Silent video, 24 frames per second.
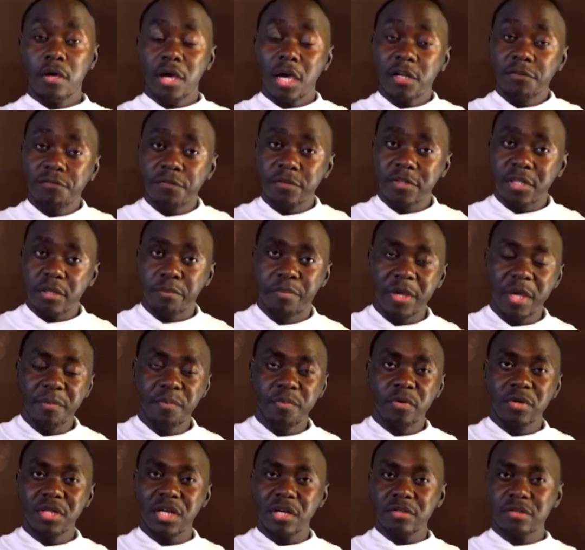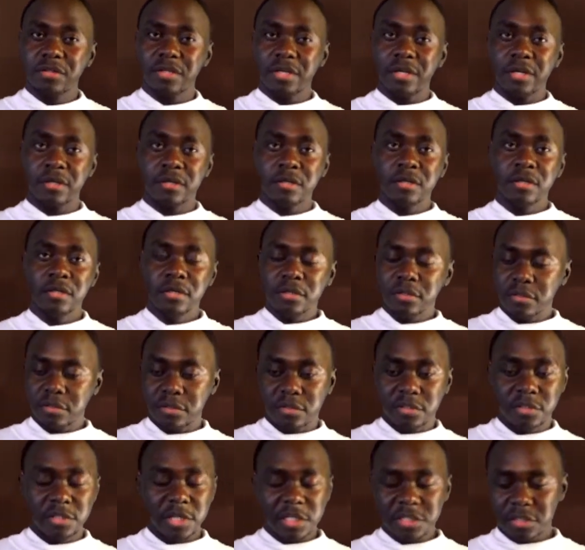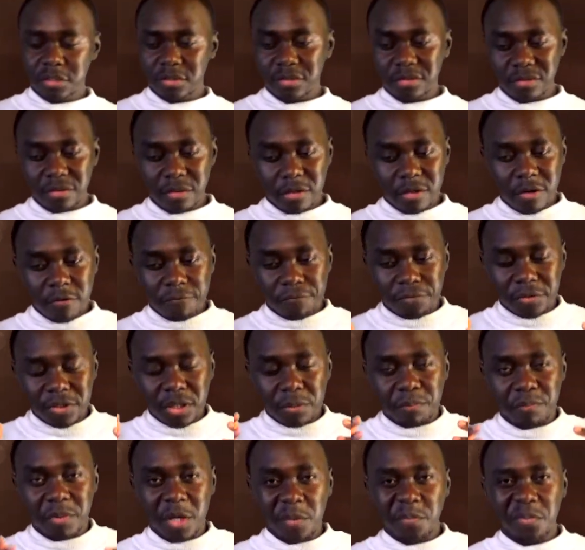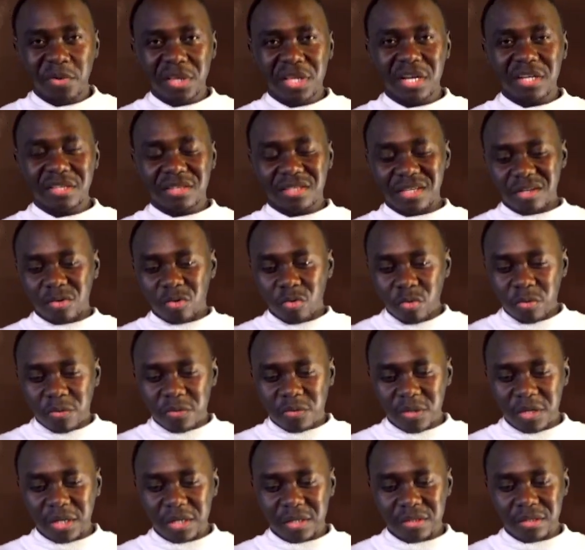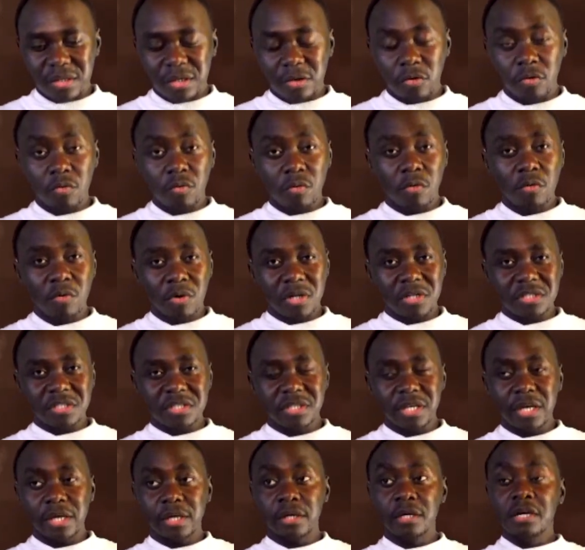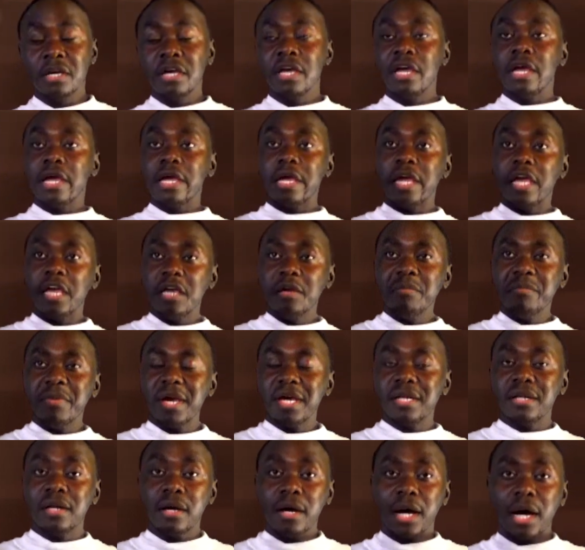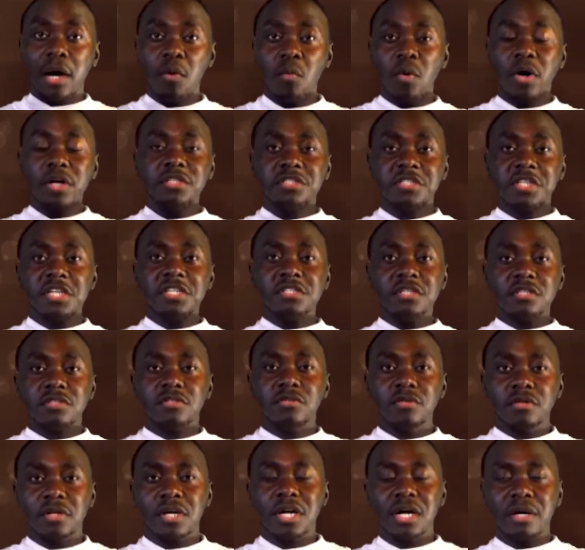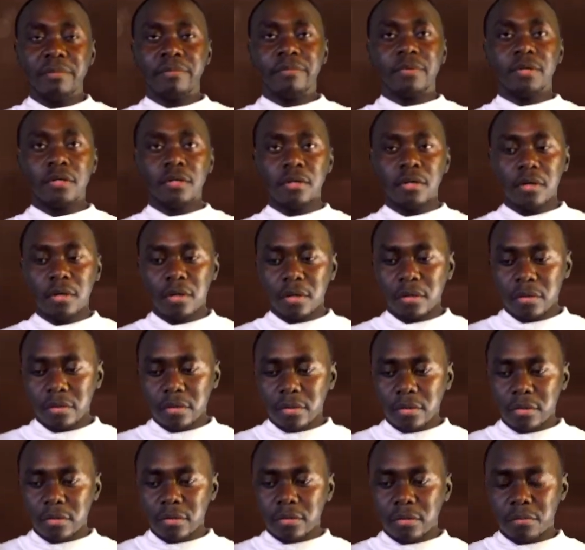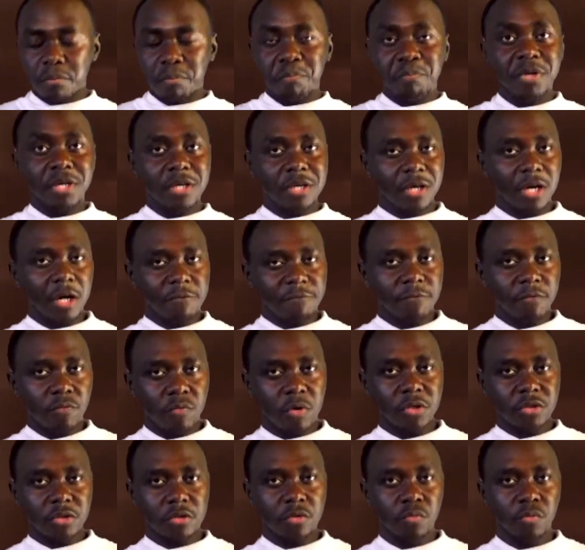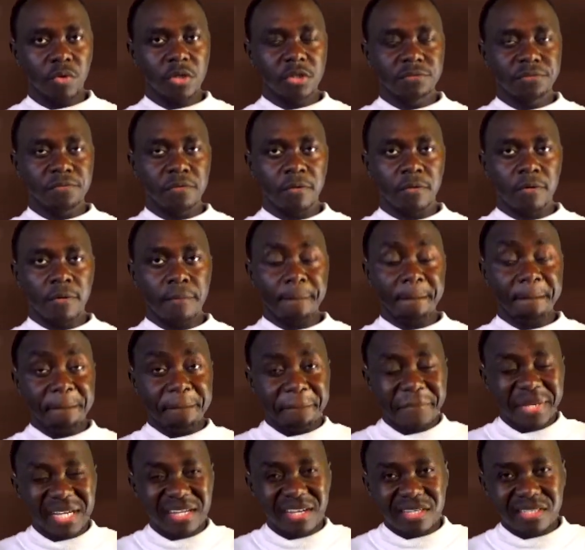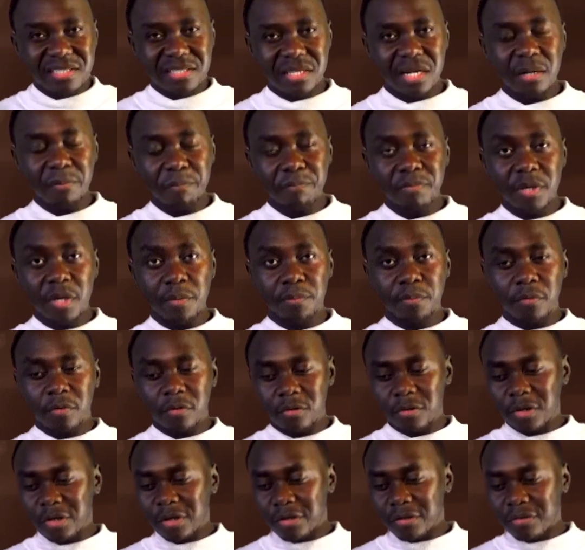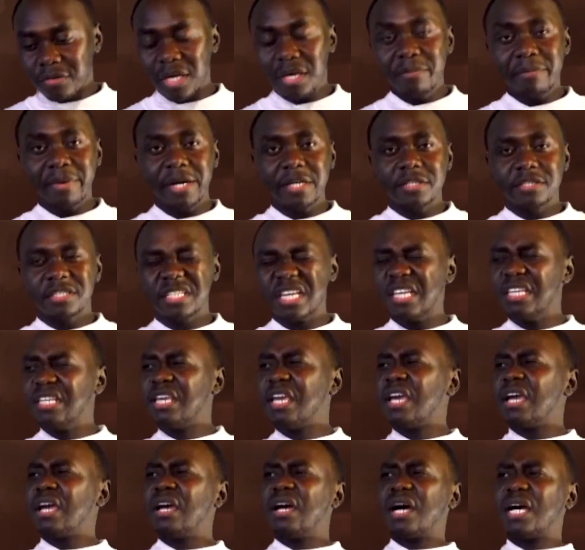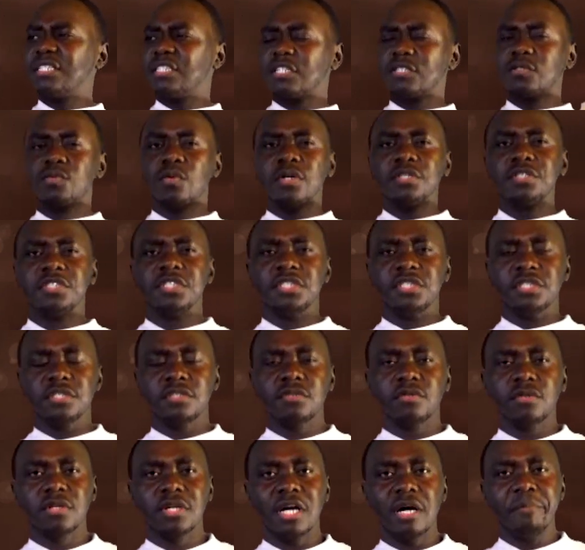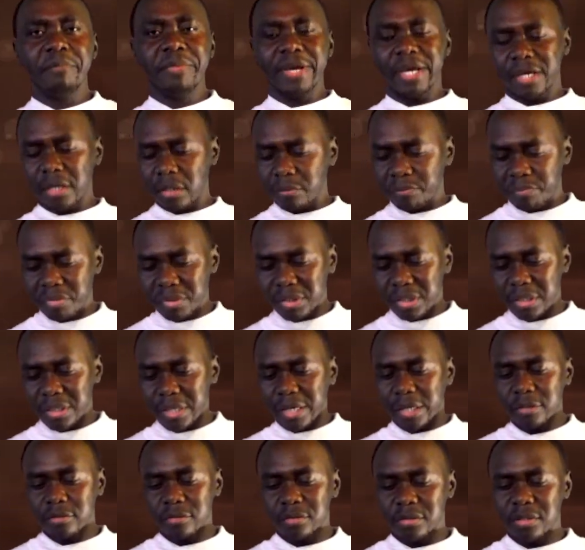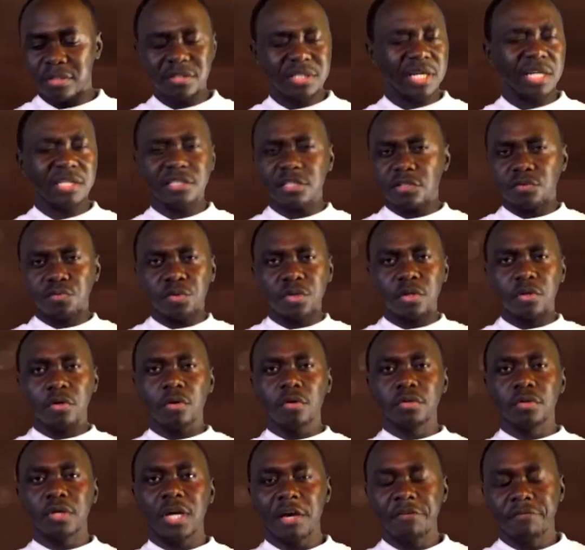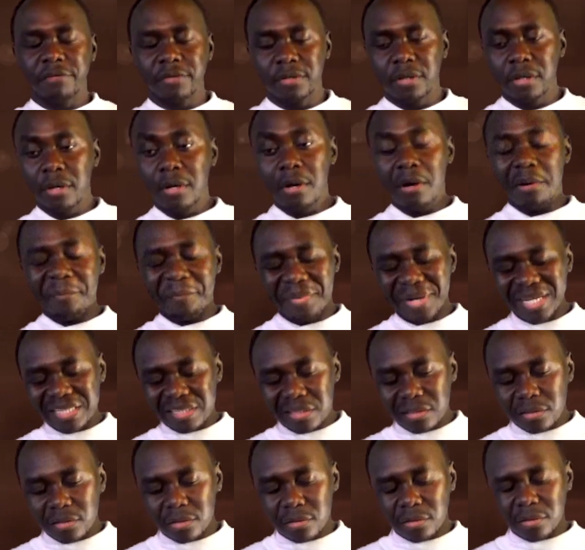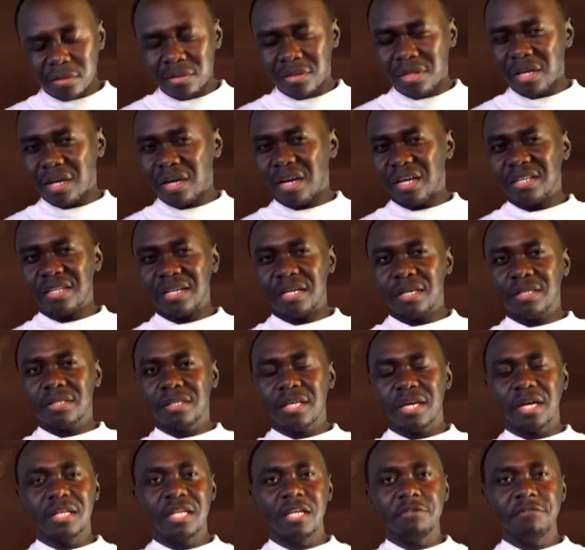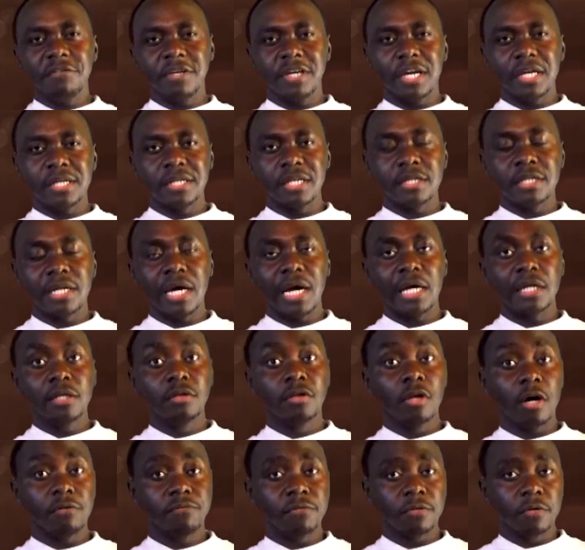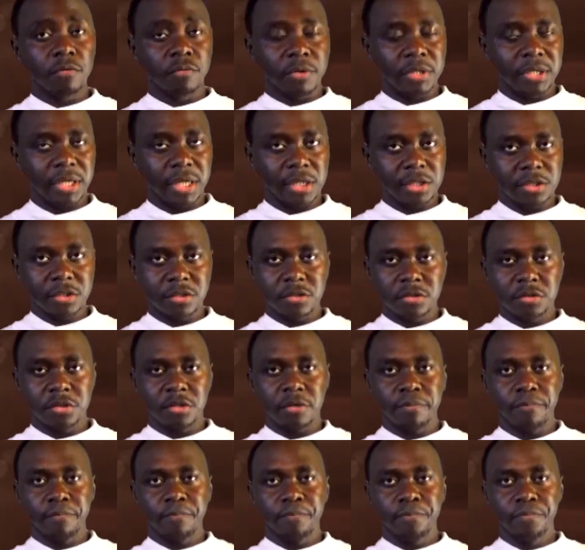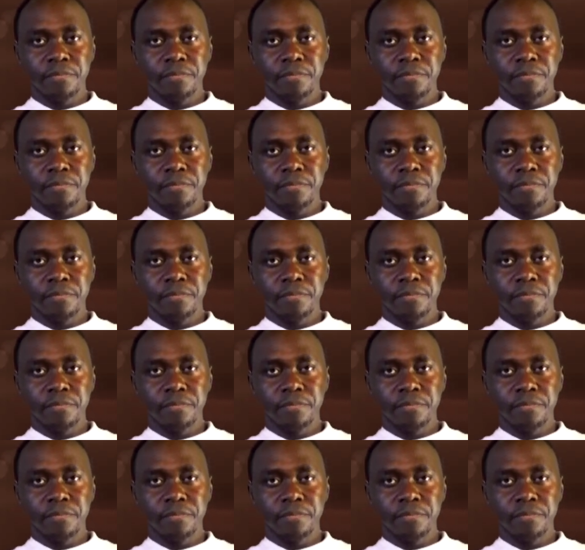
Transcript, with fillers: And for the people out there, just for the people out there who think that who, who are saying, Amen, I want Jesus to come. Be careful what you wish for. Because some people they might say, Yeah, I just want Jesus to come back and put an end to this. I just want to go to heaven. But they're in a they're living in an unlawful relationship.